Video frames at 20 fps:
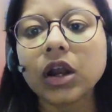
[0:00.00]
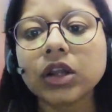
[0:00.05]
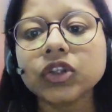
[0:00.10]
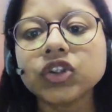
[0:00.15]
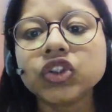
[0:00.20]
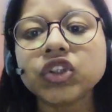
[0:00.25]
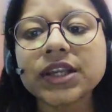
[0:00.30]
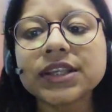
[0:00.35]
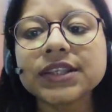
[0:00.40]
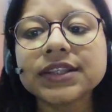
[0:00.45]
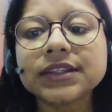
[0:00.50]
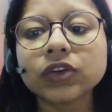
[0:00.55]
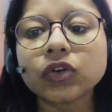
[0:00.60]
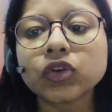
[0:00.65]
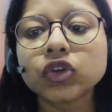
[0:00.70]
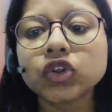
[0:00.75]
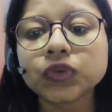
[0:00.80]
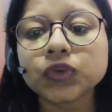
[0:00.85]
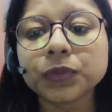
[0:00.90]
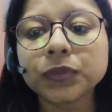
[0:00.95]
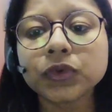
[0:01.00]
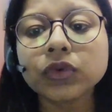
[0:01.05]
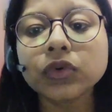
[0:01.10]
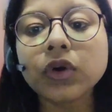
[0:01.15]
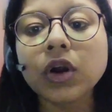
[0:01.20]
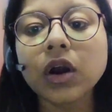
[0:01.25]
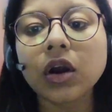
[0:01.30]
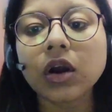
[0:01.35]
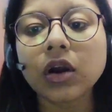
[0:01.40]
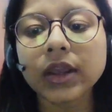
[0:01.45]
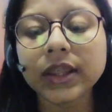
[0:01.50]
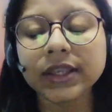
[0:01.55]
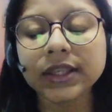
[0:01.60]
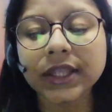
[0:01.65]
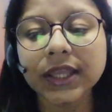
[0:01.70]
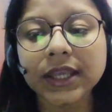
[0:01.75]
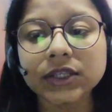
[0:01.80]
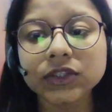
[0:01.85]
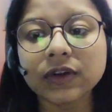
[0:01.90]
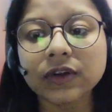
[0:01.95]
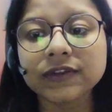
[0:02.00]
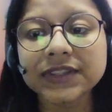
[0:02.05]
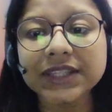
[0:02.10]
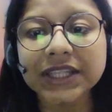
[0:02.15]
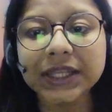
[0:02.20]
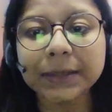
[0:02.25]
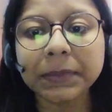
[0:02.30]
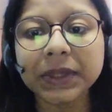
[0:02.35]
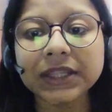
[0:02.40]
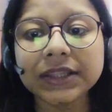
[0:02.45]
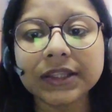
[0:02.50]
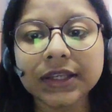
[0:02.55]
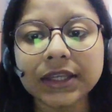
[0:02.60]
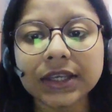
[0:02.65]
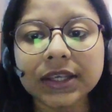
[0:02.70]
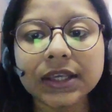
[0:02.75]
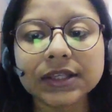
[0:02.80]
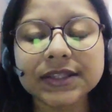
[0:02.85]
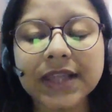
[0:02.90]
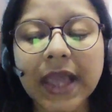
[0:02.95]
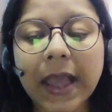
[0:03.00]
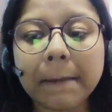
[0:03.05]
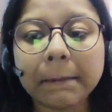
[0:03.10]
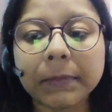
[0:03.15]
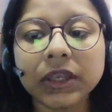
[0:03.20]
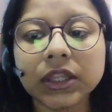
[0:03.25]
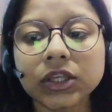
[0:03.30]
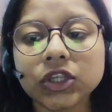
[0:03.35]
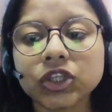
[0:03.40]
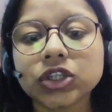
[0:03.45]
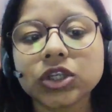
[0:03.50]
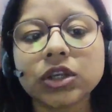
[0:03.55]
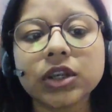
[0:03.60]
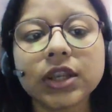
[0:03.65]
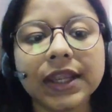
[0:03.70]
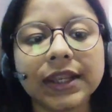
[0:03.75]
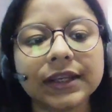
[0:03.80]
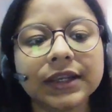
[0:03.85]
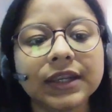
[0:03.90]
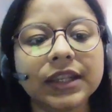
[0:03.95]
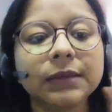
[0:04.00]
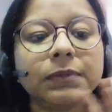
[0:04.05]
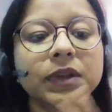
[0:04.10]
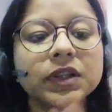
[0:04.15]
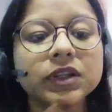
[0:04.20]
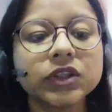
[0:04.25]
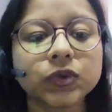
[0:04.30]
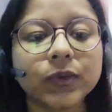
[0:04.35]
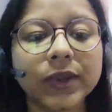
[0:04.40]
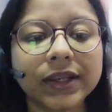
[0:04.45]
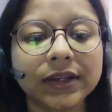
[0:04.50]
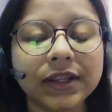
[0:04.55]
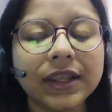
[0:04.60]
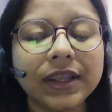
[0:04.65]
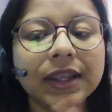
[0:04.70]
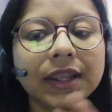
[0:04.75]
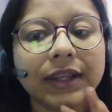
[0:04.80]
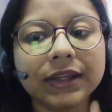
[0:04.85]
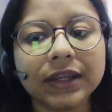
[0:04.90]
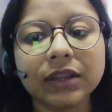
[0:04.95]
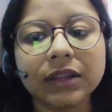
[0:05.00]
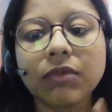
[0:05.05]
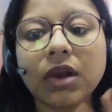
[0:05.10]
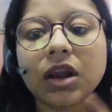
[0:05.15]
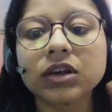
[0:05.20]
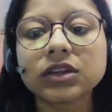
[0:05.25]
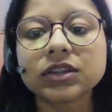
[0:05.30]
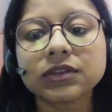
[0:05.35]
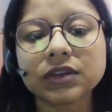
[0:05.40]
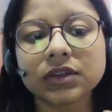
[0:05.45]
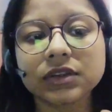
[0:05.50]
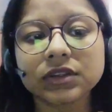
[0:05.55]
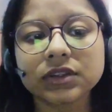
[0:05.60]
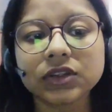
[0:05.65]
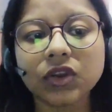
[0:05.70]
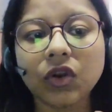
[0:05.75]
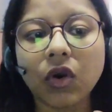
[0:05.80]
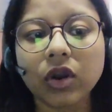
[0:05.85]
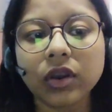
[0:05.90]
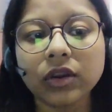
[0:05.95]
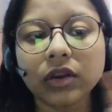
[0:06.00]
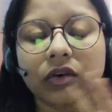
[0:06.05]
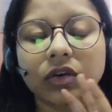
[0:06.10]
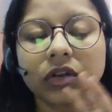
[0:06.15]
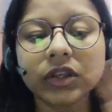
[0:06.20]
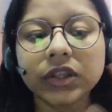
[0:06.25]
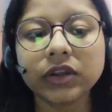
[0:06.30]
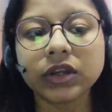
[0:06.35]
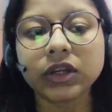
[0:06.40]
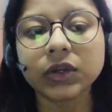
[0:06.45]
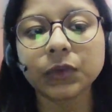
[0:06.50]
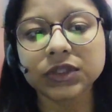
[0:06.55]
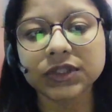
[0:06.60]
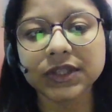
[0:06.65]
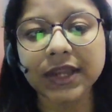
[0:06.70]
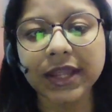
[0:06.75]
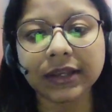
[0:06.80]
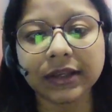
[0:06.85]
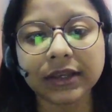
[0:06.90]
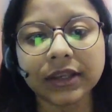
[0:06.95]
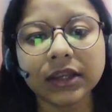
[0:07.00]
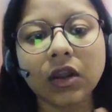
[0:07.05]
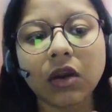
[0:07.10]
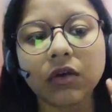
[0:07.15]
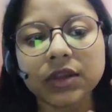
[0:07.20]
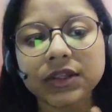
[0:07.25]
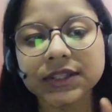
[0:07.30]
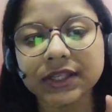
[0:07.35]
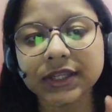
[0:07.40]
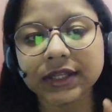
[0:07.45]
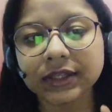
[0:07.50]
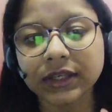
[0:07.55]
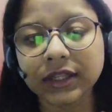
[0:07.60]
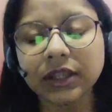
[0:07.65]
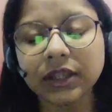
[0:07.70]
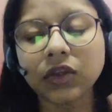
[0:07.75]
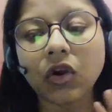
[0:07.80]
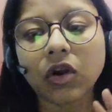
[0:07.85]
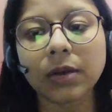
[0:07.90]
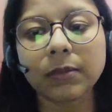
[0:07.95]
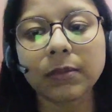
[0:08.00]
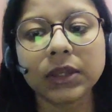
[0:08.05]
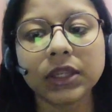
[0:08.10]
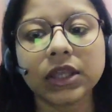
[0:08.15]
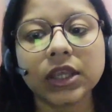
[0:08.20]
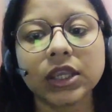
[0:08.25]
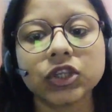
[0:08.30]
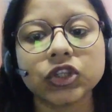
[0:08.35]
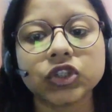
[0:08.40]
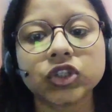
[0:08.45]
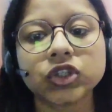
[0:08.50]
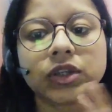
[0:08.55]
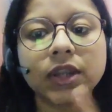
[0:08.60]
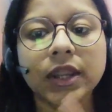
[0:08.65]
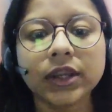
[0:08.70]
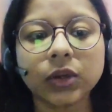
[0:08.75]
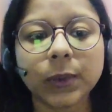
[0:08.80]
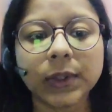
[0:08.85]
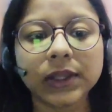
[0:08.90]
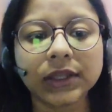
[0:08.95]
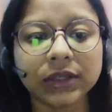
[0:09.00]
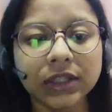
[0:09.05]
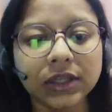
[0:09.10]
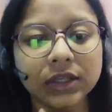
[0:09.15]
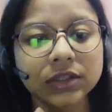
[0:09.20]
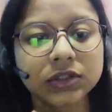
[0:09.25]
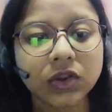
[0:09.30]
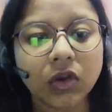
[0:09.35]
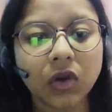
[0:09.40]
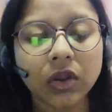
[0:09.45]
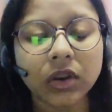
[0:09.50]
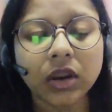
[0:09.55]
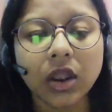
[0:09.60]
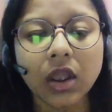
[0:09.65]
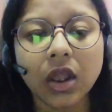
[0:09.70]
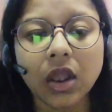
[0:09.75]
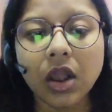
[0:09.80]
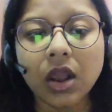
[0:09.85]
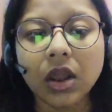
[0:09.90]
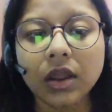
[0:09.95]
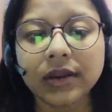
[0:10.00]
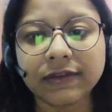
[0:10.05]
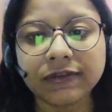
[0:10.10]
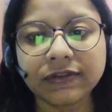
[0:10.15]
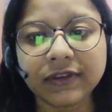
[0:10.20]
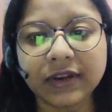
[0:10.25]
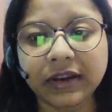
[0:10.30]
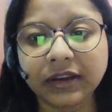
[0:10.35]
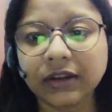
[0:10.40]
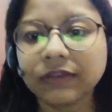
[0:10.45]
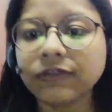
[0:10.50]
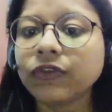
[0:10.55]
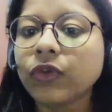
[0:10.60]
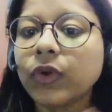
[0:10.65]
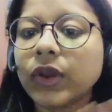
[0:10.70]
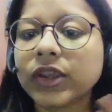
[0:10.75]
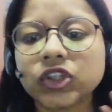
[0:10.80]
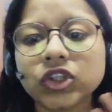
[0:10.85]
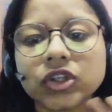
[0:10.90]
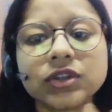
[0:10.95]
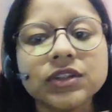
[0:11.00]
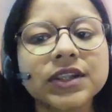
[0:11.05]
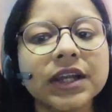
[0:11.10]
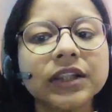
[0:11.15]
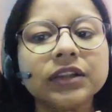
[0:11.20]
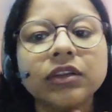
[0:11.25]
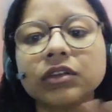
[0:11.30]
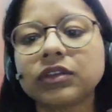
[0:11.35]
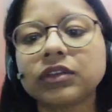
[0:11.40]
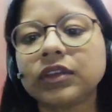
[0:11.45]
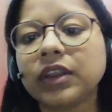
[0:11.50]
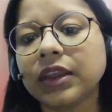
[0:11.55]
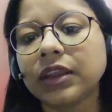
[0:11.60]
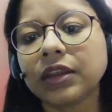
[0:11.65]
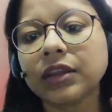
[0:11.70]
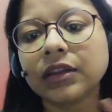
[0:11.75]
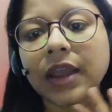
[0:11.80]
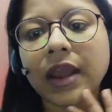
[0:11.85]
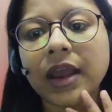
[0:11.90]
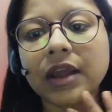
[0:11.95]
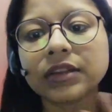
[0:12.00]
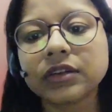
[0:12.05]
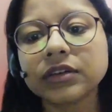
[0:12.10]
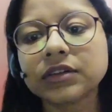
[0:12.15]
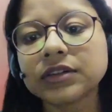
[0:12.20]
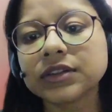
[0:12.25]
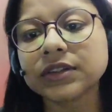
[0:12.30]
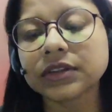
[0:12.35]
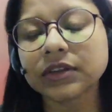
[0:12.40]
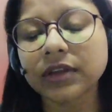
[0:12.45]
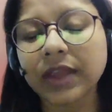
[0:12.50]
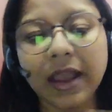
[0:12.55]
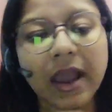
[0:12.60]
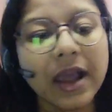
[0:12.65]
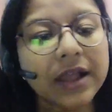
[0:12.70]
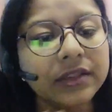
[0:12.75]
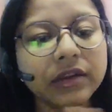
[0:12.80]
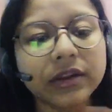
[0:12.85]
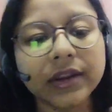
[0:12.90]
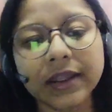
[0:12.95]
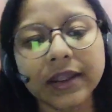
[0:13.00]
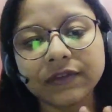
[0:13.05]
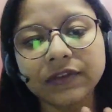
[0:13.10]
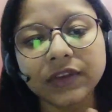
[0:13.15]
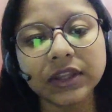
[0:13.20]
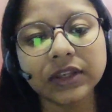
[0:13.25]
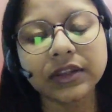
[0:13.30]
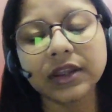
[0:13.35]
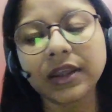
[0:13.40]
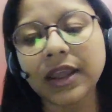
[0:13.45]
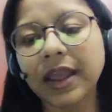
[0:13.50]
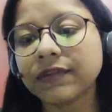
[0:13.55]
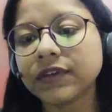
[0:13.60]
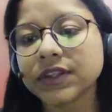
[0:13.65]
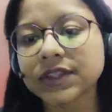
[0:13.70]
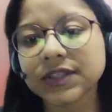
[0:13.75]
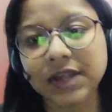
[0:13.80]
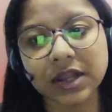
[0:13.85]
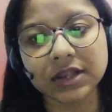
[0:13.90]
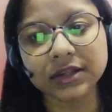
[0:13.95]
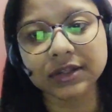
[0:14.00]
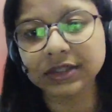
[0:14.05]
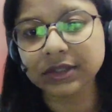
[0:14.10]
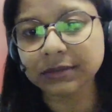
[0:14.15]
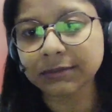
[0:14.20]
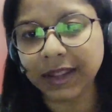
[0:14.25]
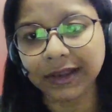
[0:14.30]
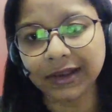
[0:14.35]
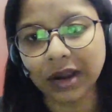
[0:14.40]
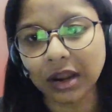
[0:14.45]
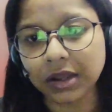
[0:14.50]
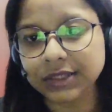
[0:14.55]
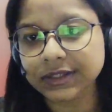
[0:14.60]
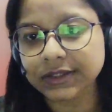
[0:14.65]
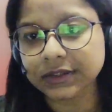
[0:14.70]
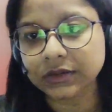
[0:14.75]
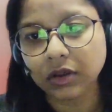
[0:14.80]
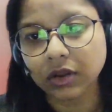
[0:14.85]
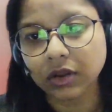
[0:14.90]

Just Kushbu, uh, in case of CP3 examination, 80 plus 20, 80 marks is your, earlier it was 90, now it's 80, your communication and 20 is your reflective questions, other thing, others, other everything I've discussed in my class.